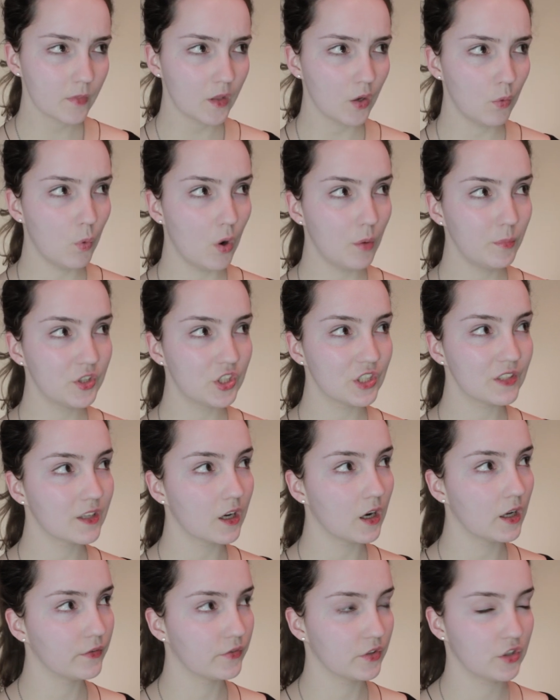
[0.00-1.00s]
One which is
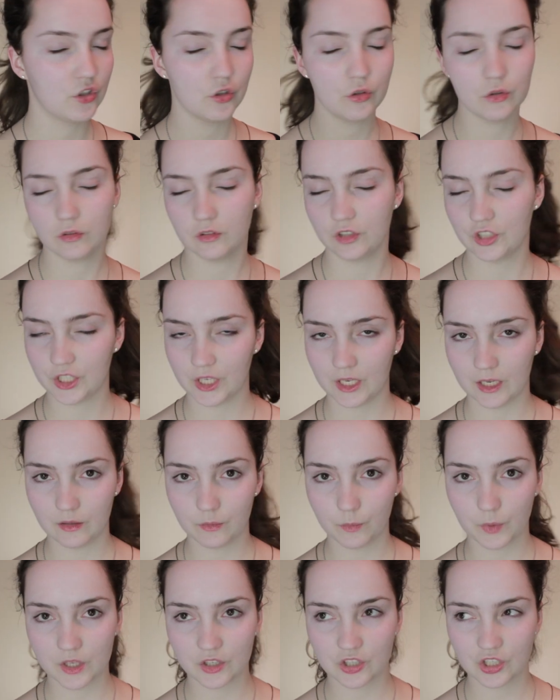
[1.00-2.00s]
kind of a doodle
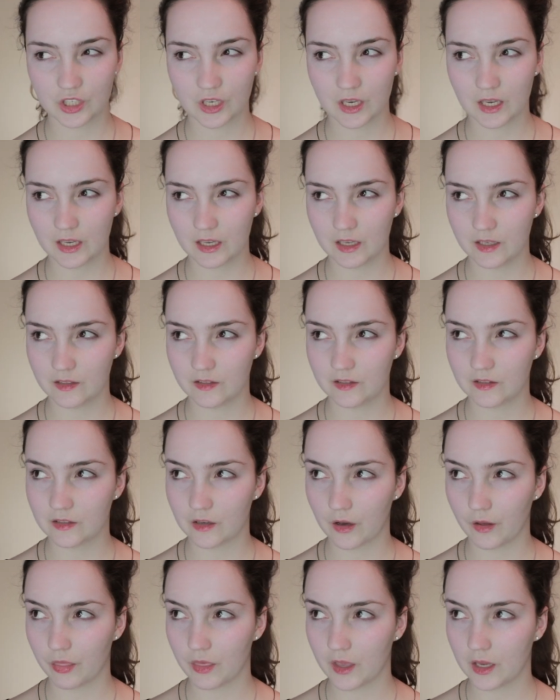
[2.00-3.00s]
sheet, which is
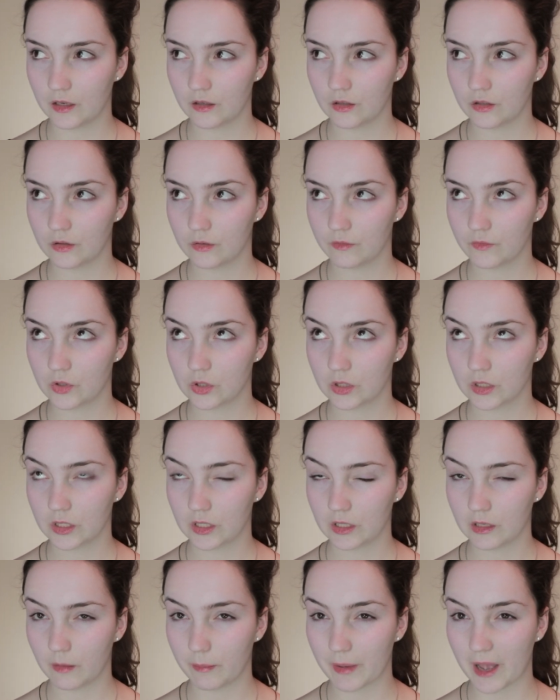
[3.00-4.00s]
I think
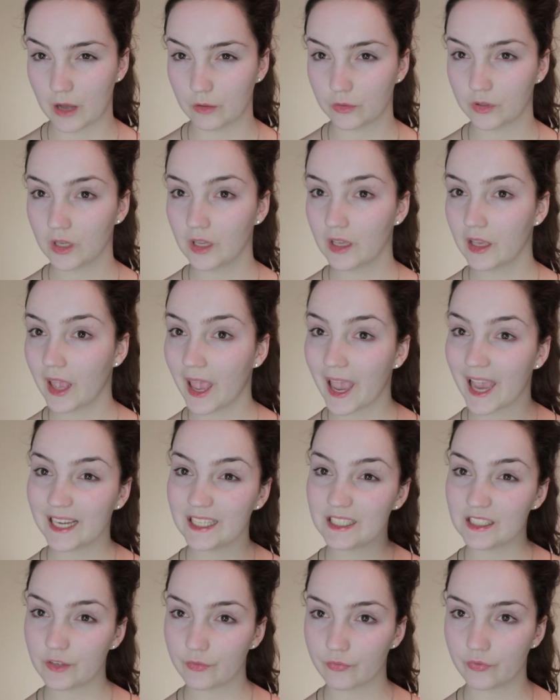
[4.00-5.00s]
about
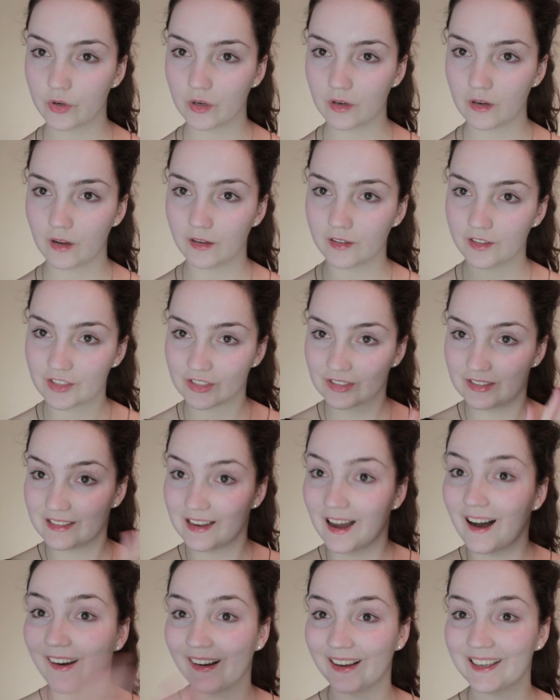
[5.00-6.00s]
eight different just
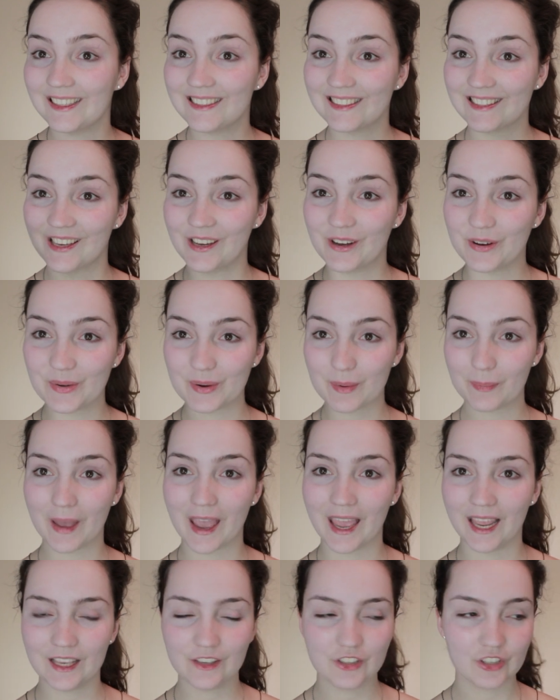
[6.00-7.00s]
eyes on a
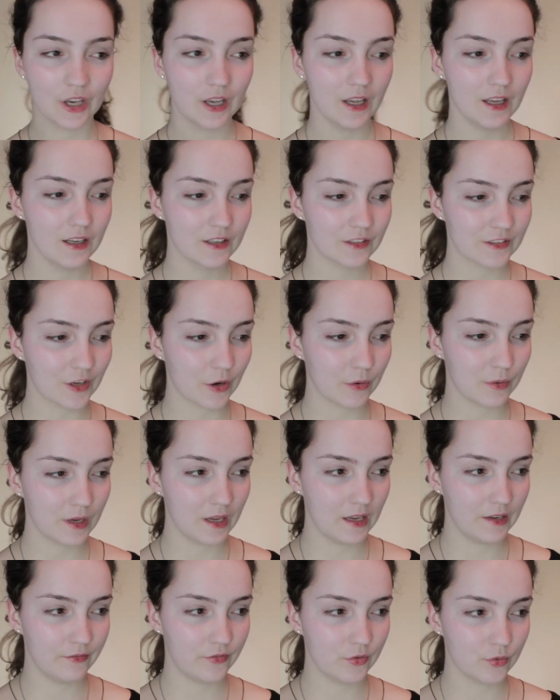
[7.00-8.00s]
page. So
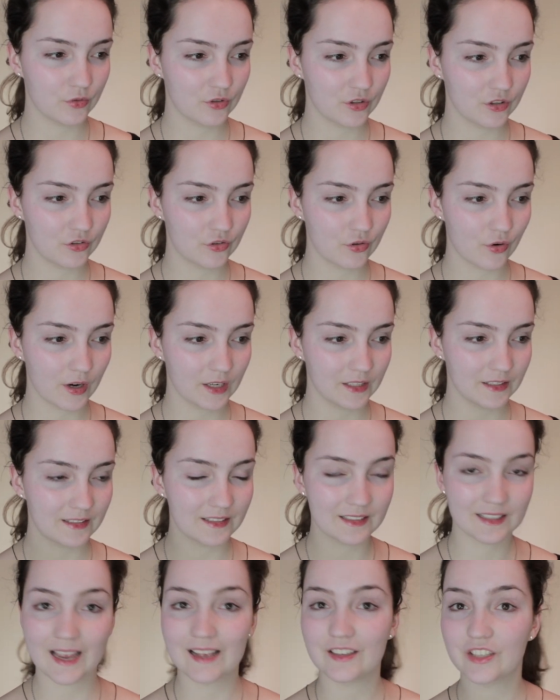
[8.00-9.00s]
if you're just trying to
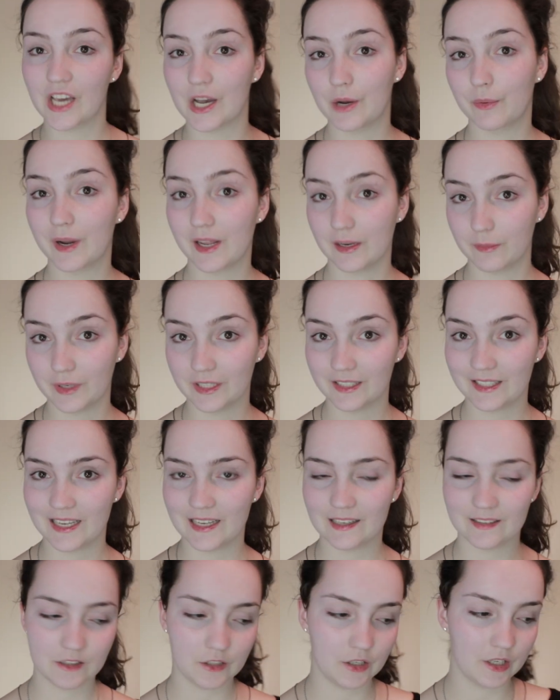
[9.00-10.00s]
sketch out random
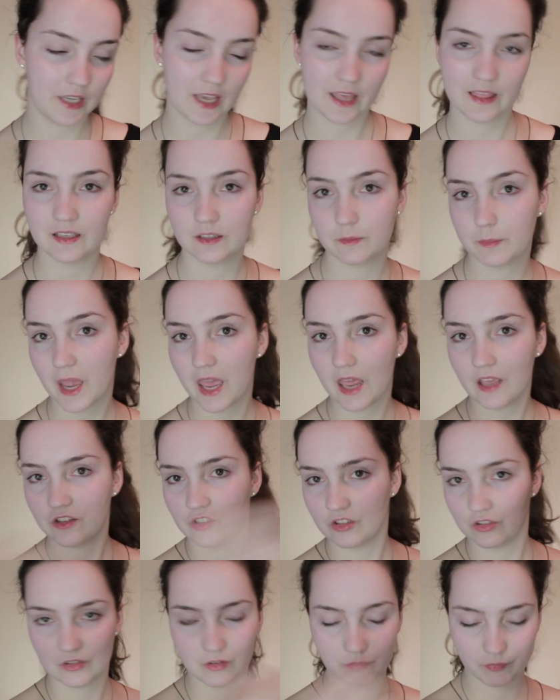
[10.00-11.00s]
ideas and you get this page and
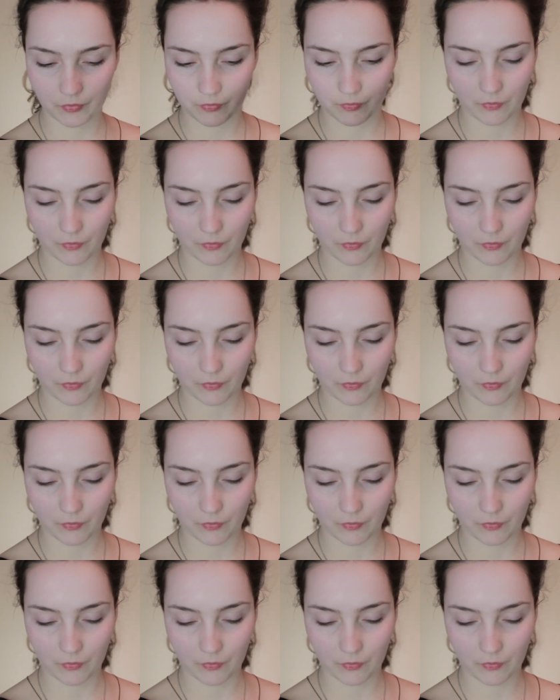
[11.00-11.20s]
you just